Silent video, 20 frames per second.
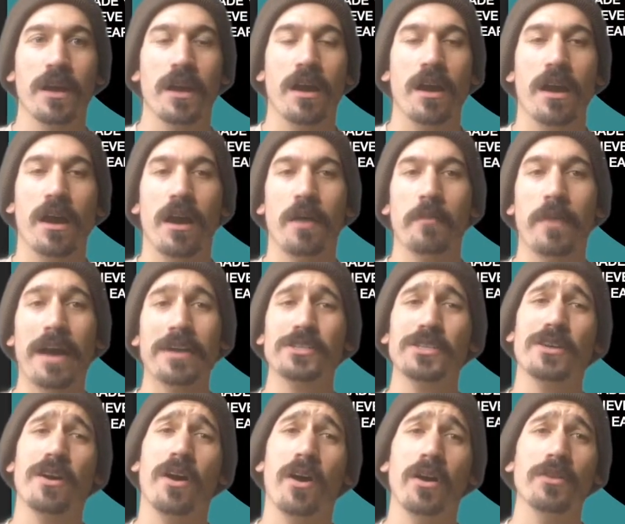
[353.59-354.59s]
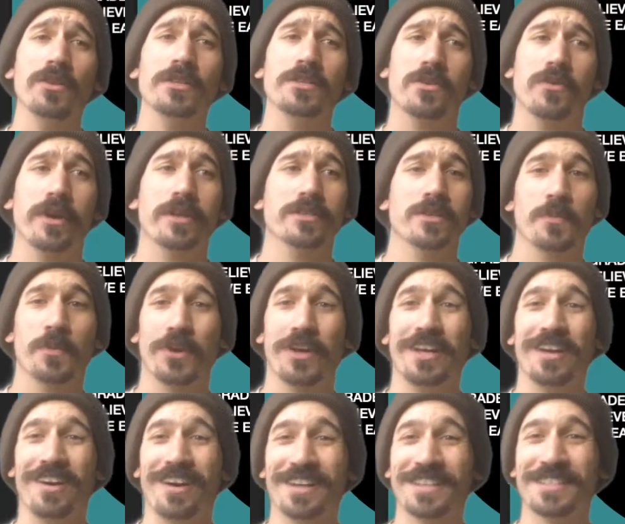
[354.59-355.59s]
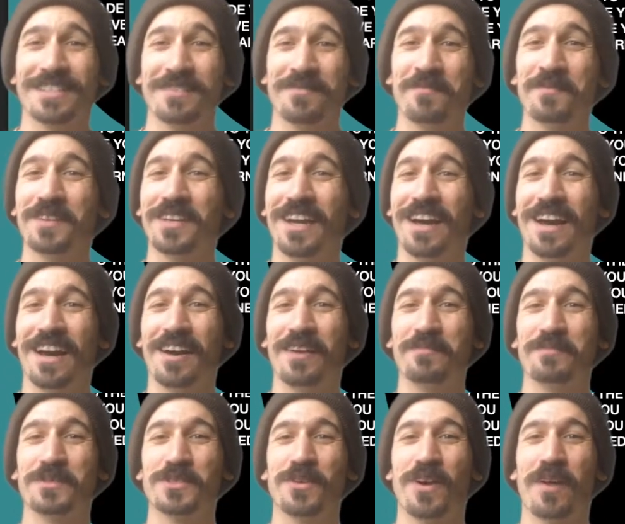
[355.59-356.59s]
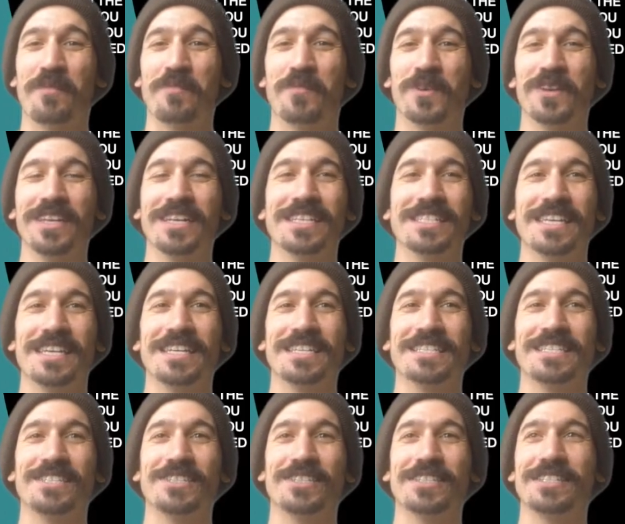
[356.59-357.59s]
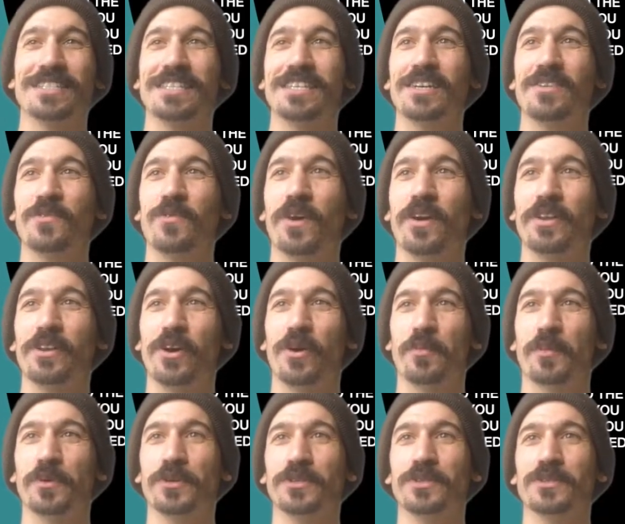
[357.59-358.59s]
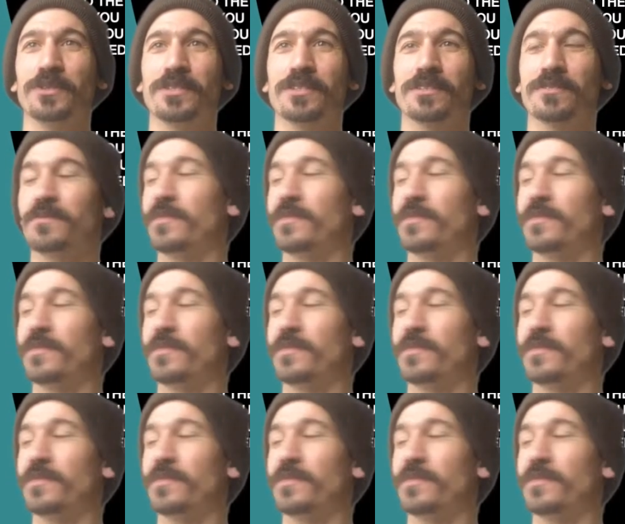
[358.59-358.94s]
Actually, all these grades are pretty awesome, so I'm really excited to see what y'all produce.